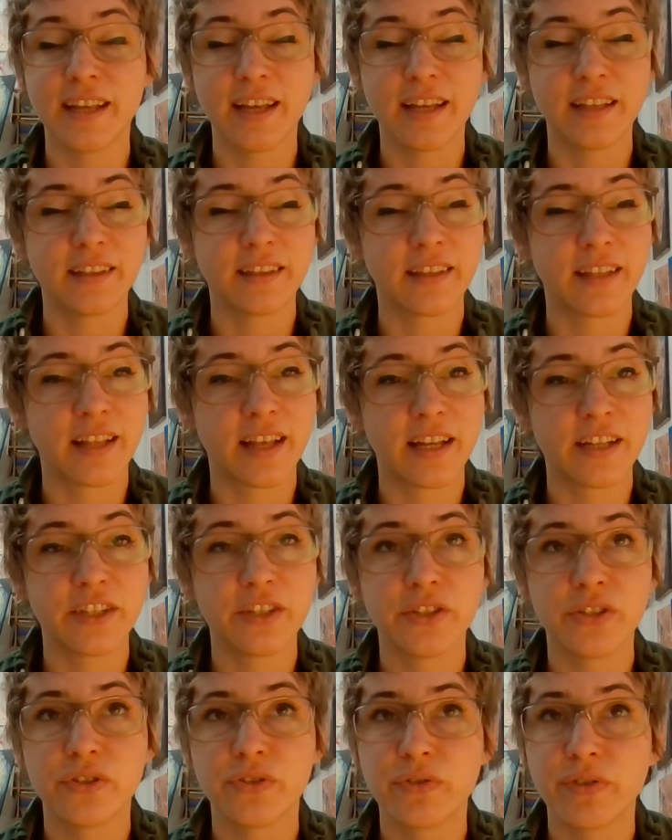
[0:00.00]
and that's
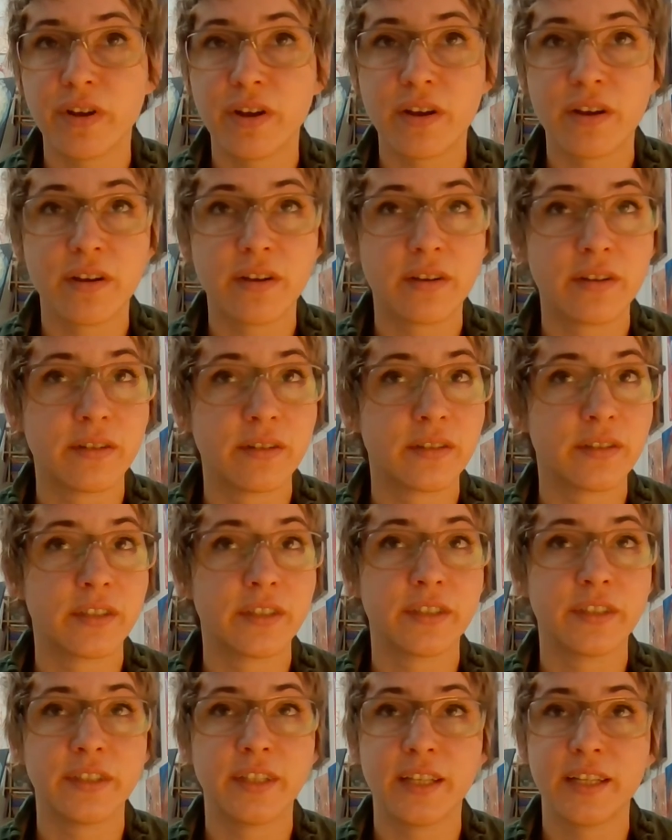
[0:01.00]

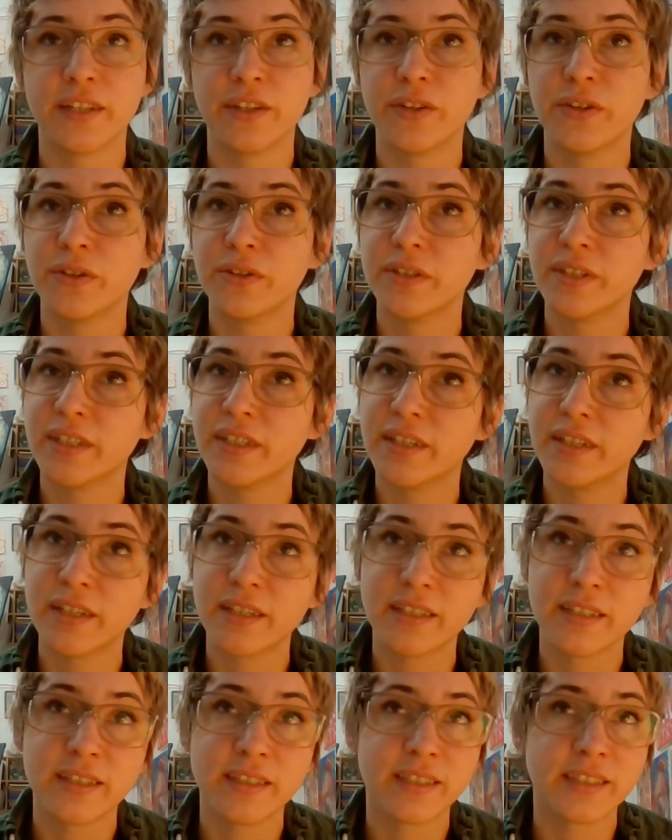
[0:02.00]
stronger than your
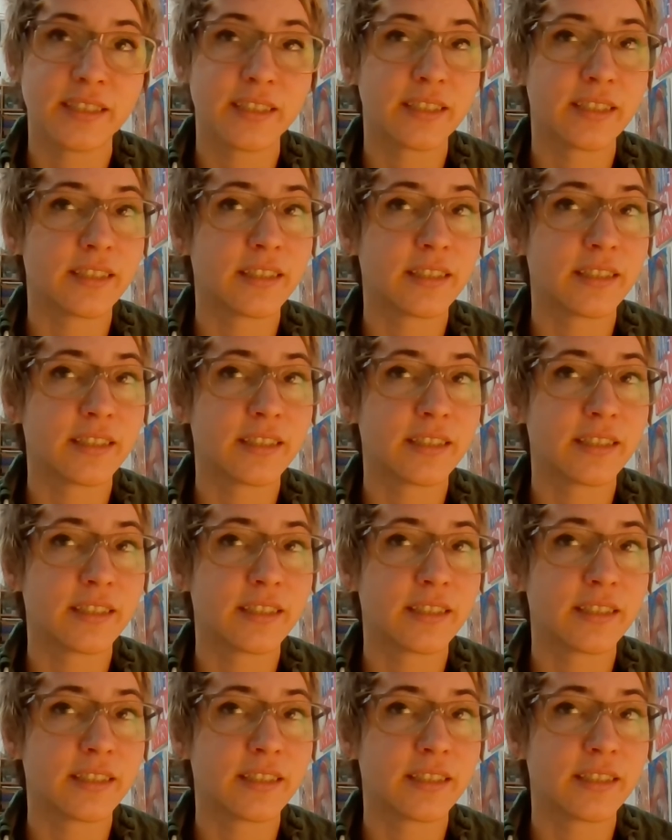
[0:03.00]
gun.